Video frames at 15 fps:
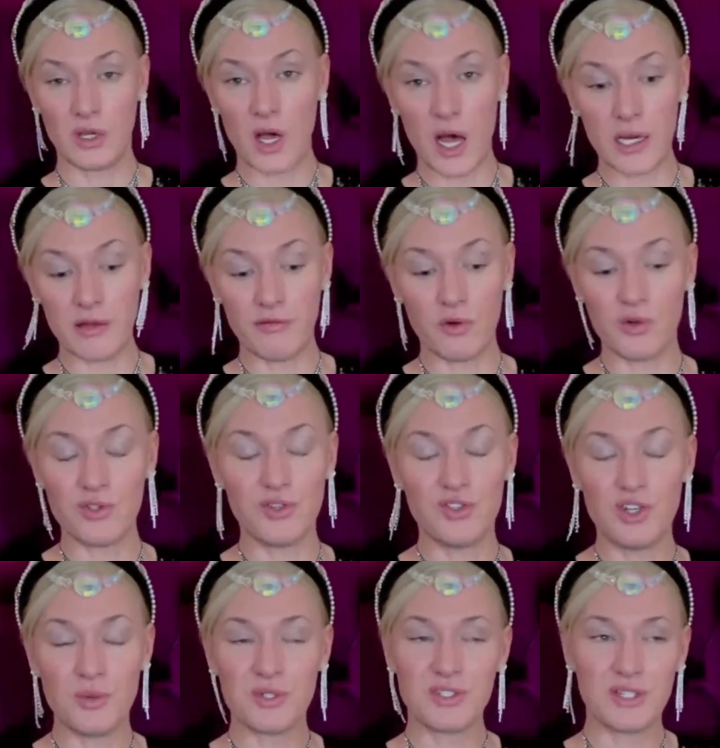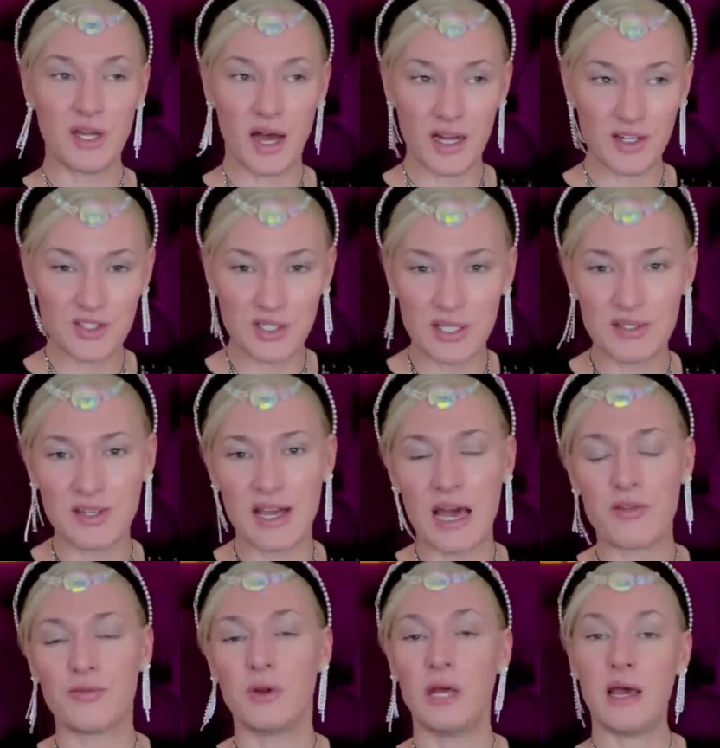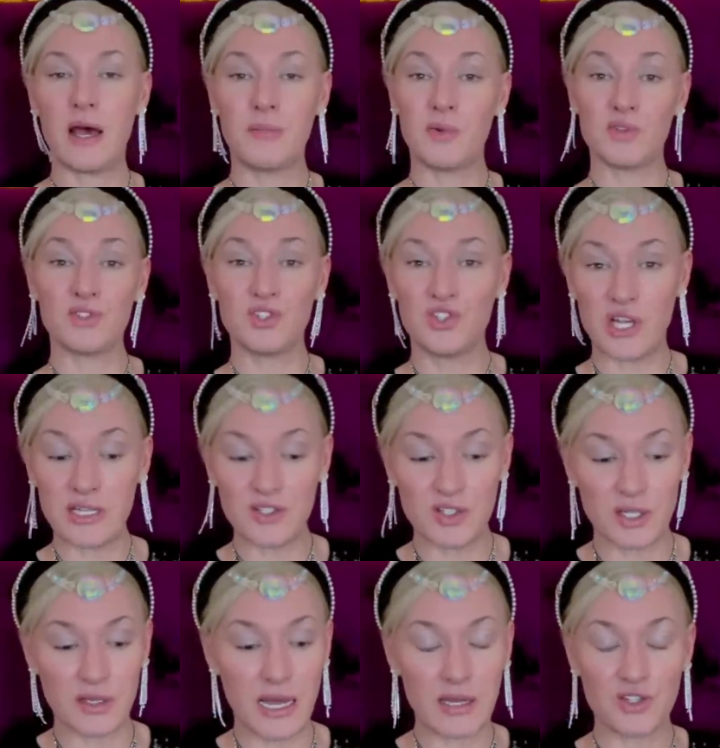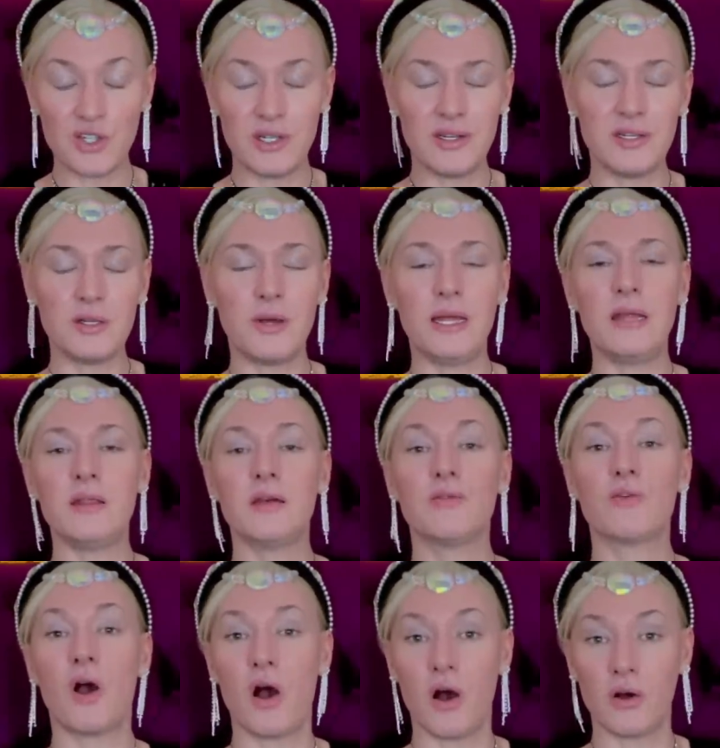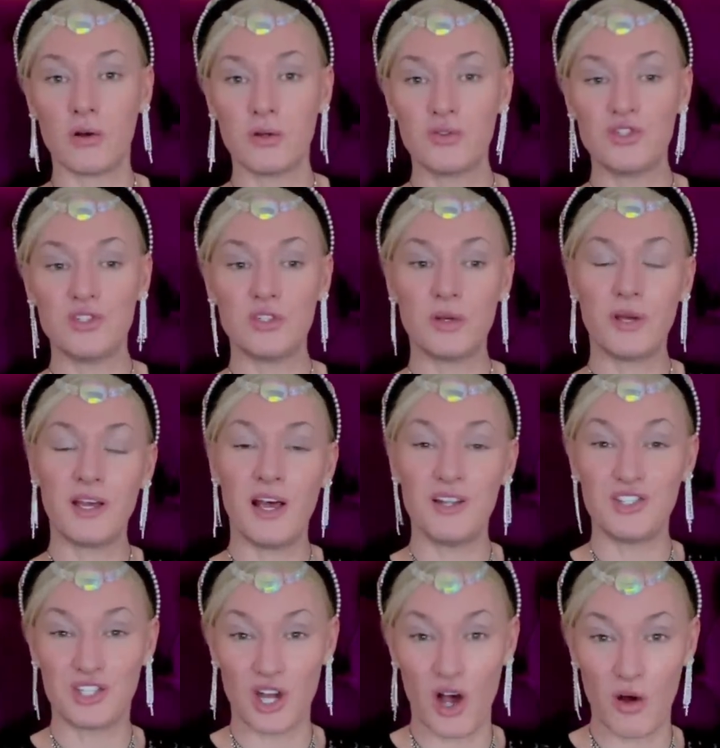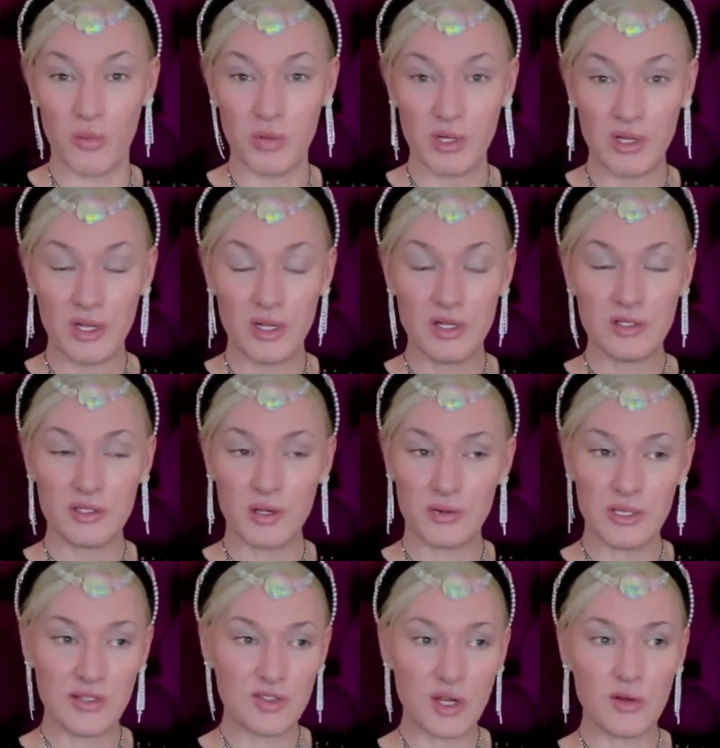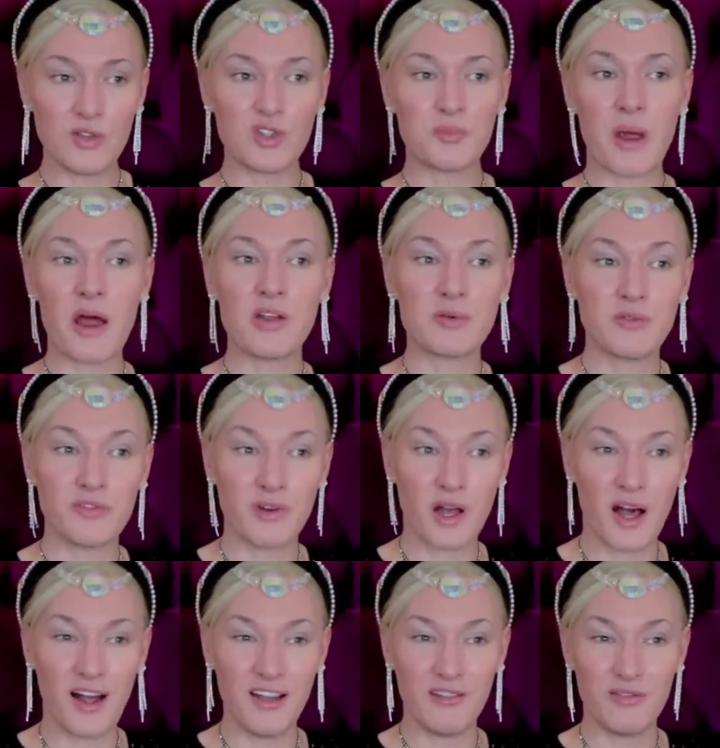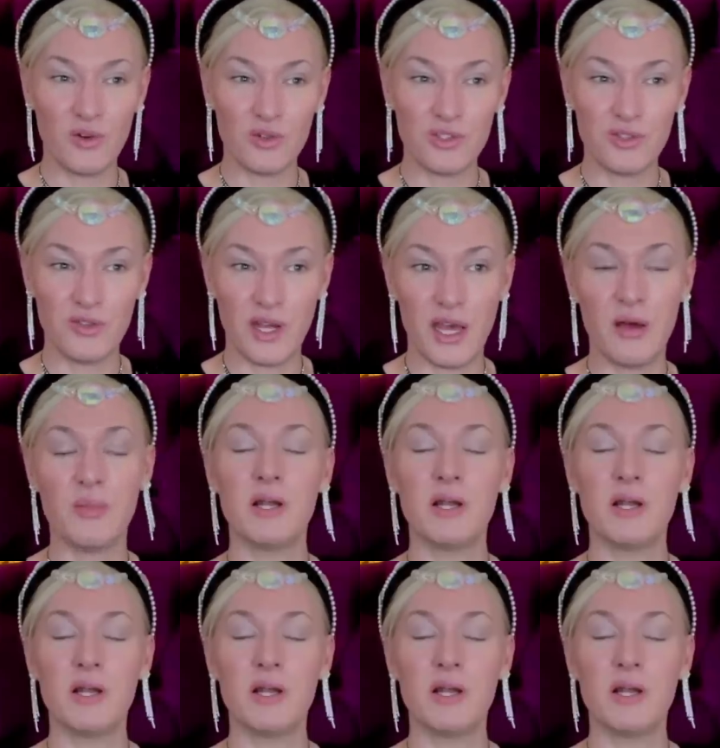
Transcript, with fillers: Carley Fortune, she wasn't nasty to Catherine here. I'm not suggesting that. She didn't do anything wrong. She's doing her job. So there's no disparagement for Carley Fortune here.